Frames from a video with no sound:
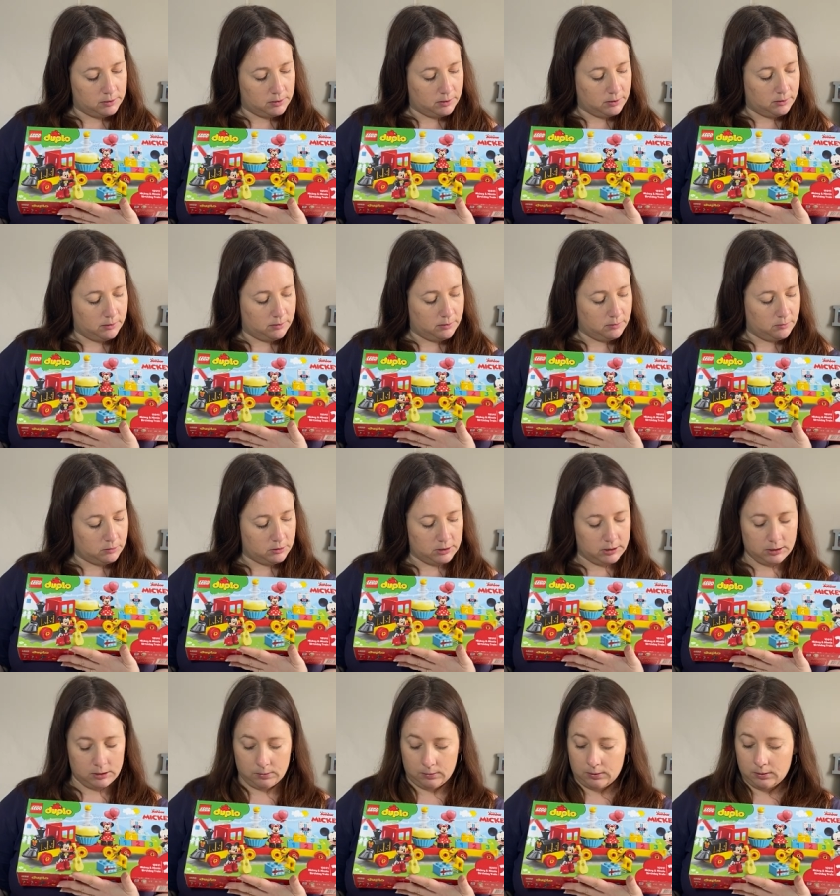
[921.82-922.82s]
so what's
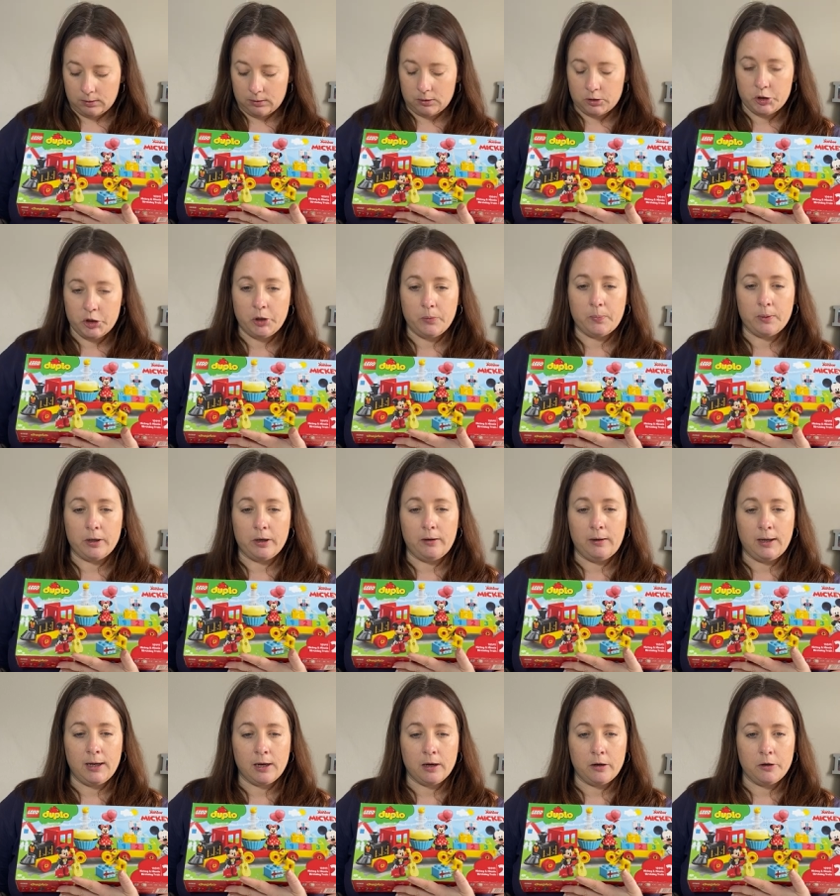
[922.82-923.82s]
this one? Duplo,
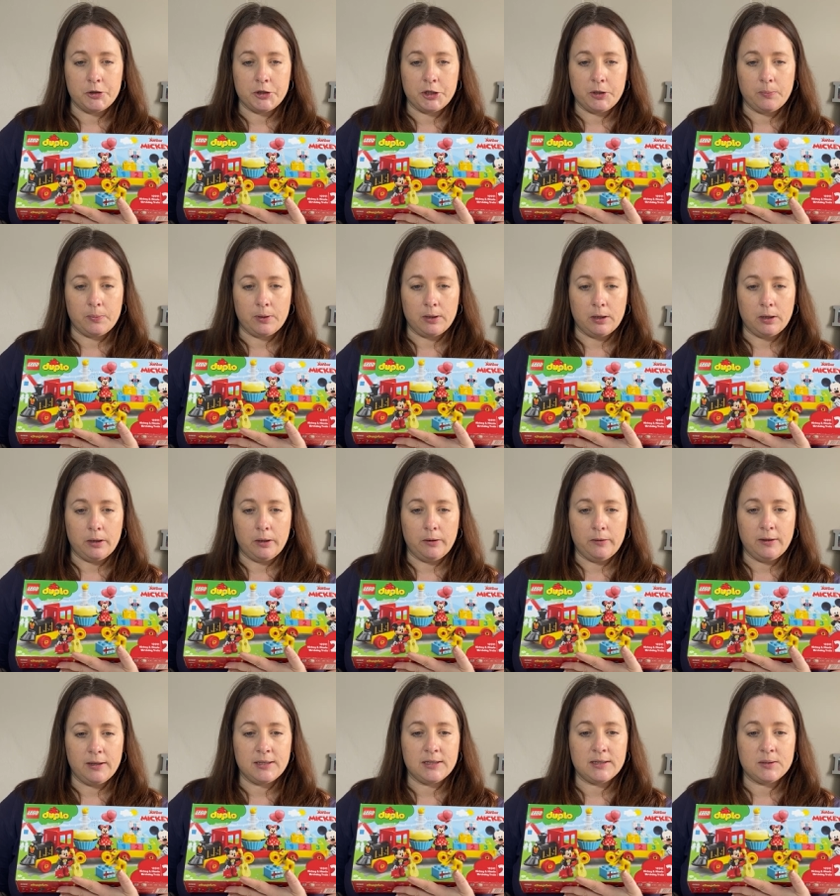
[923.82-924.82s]
Lego
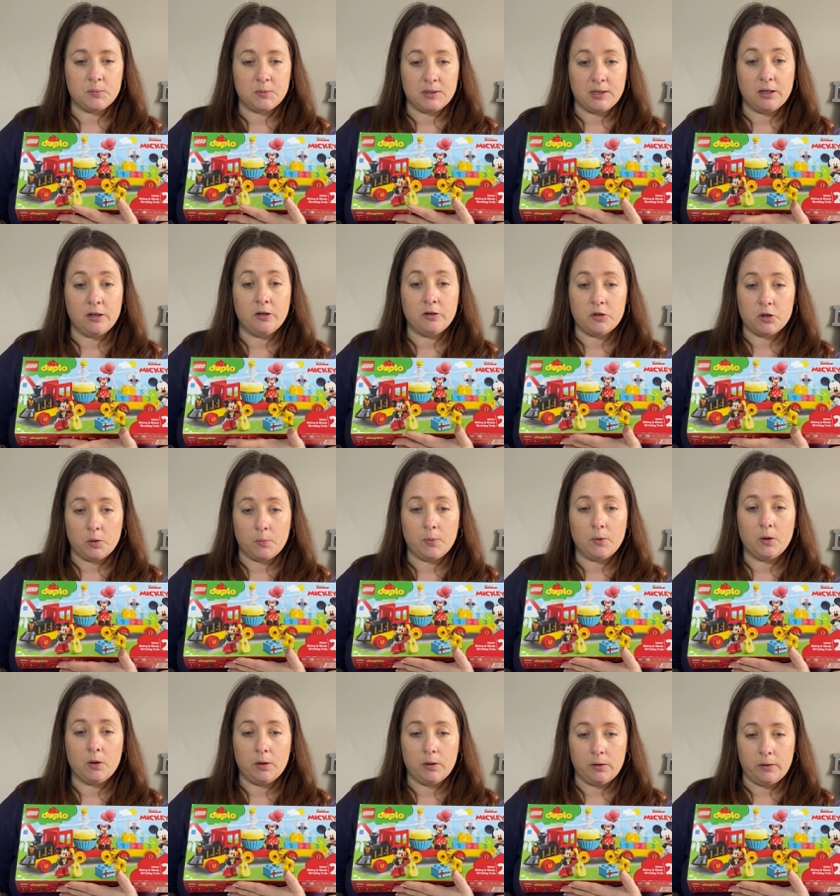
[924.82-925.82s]
Duplo. This was in a job
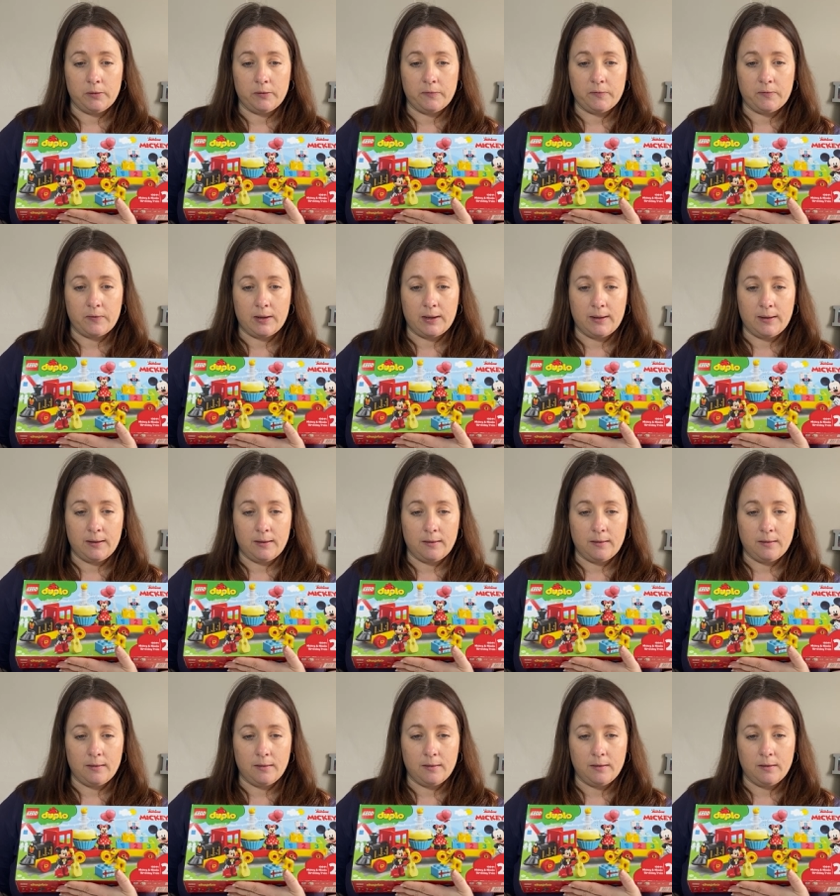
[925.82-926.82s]
lot of uh,
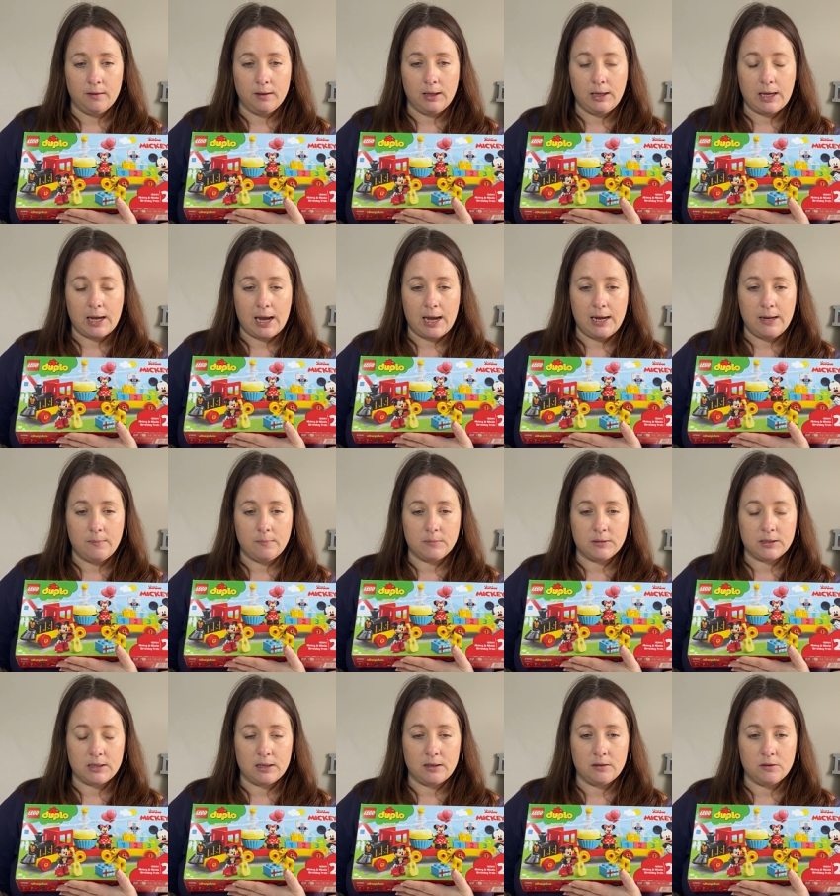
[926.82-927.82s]

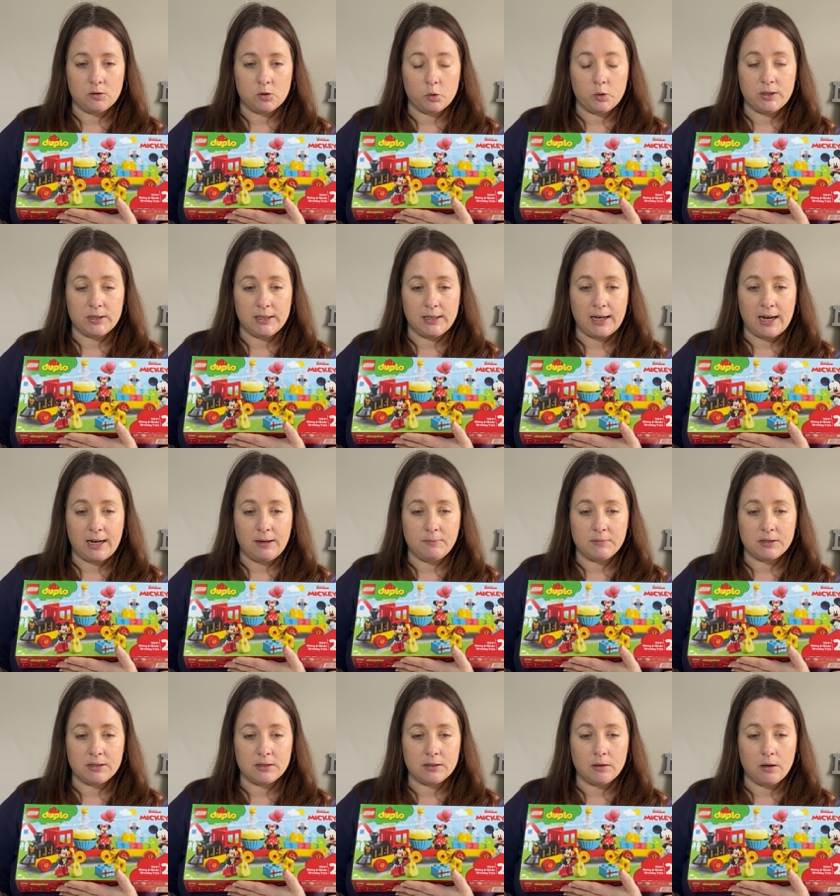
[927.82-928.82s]
games and toys and
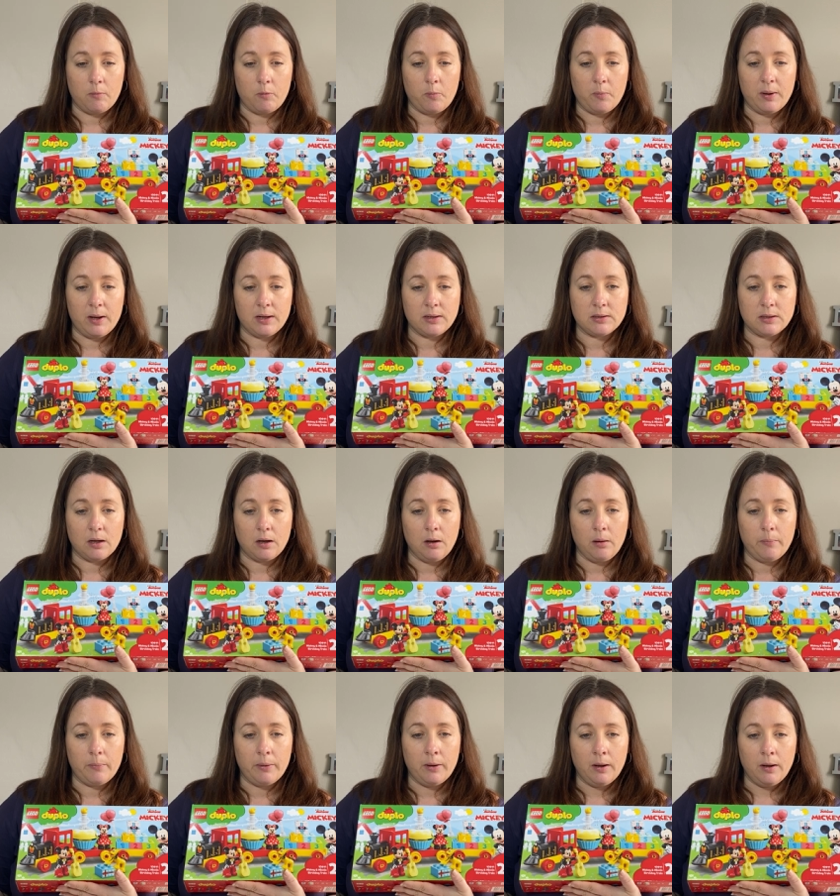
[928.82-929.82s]
games that Simon picked
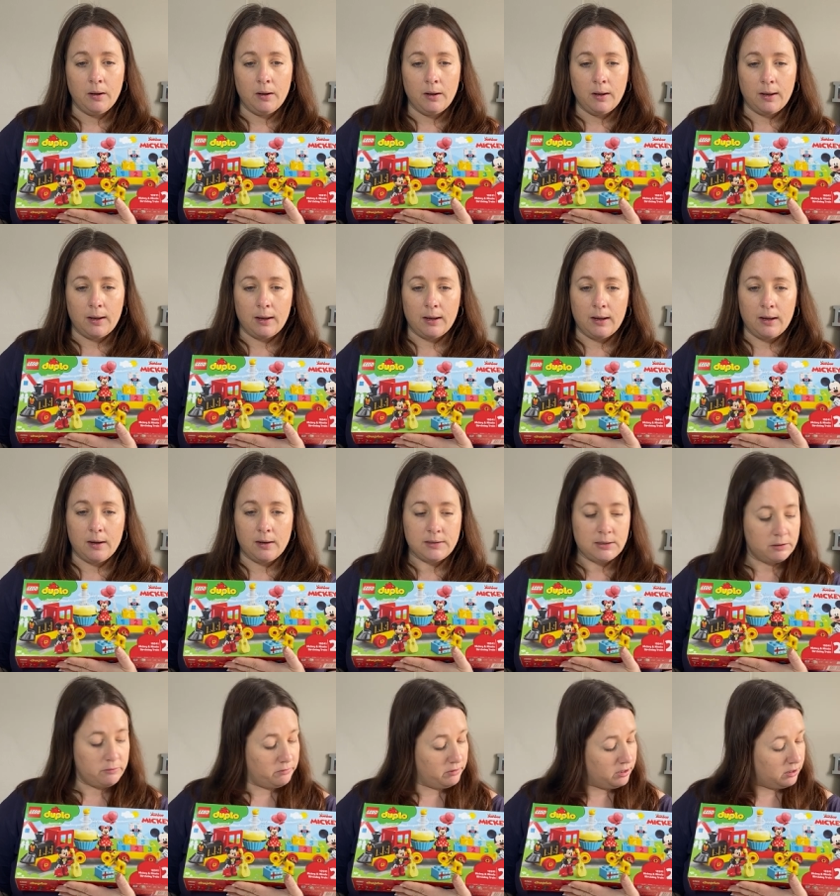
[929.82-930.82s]
up. Uh, I
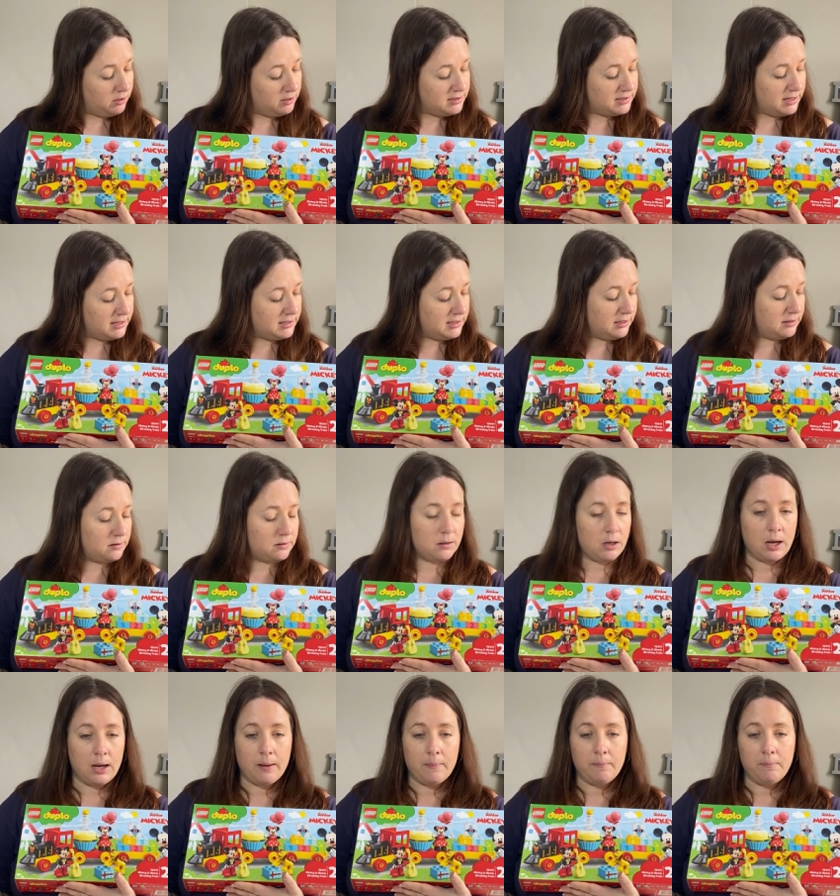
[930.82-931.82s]
didn't realise they did
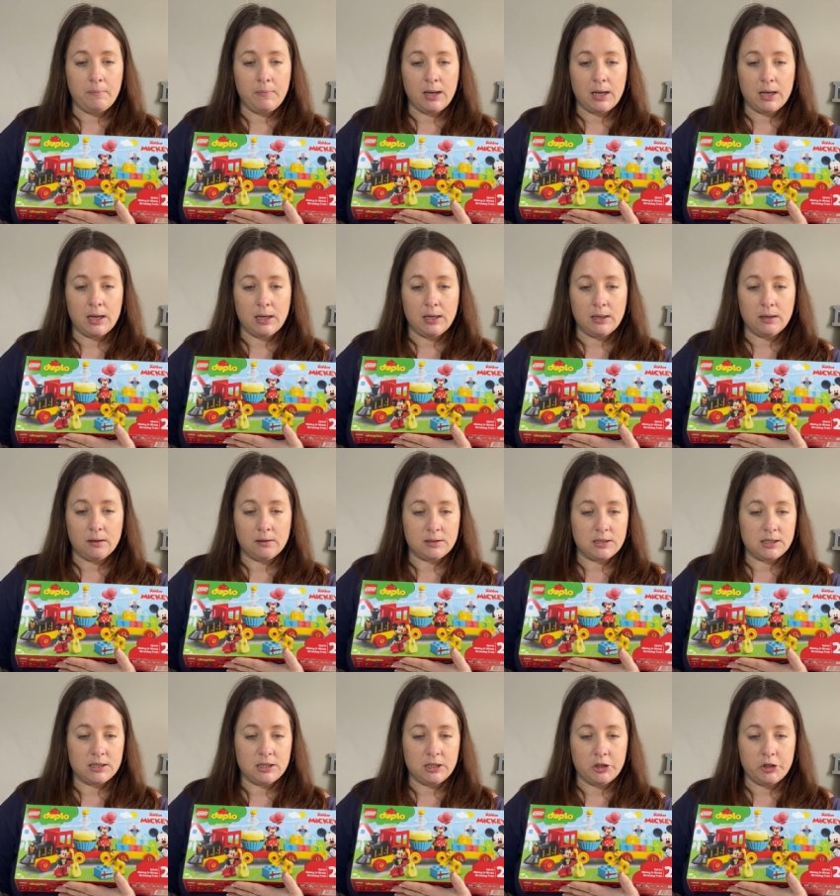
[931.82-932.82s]
um, Mickey like
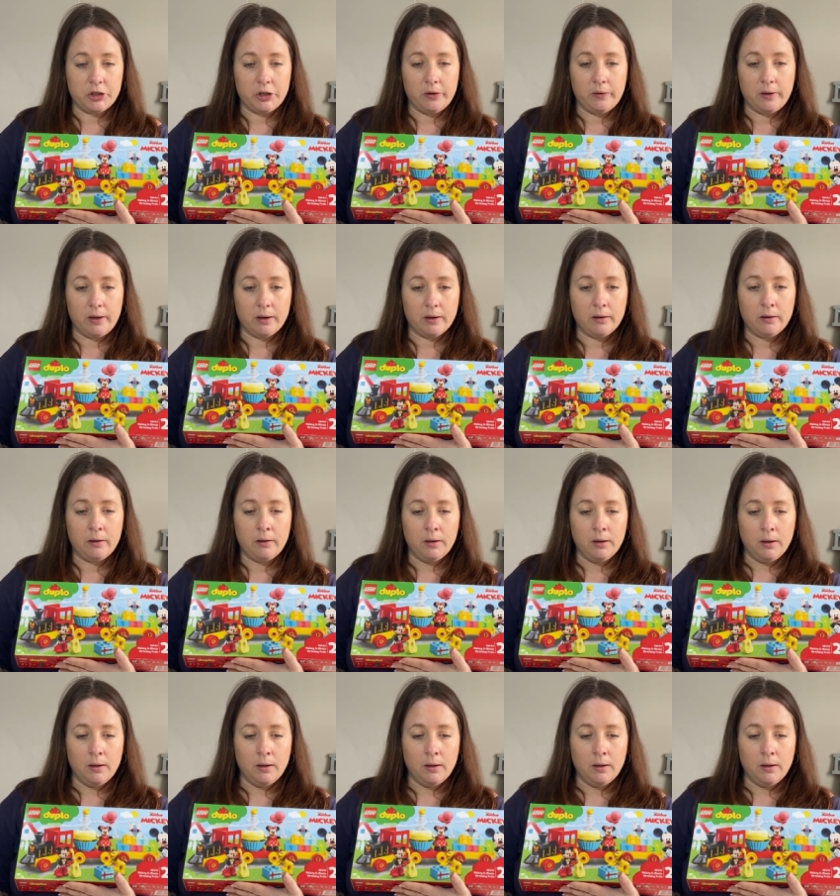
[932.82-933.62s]
Disney Junior.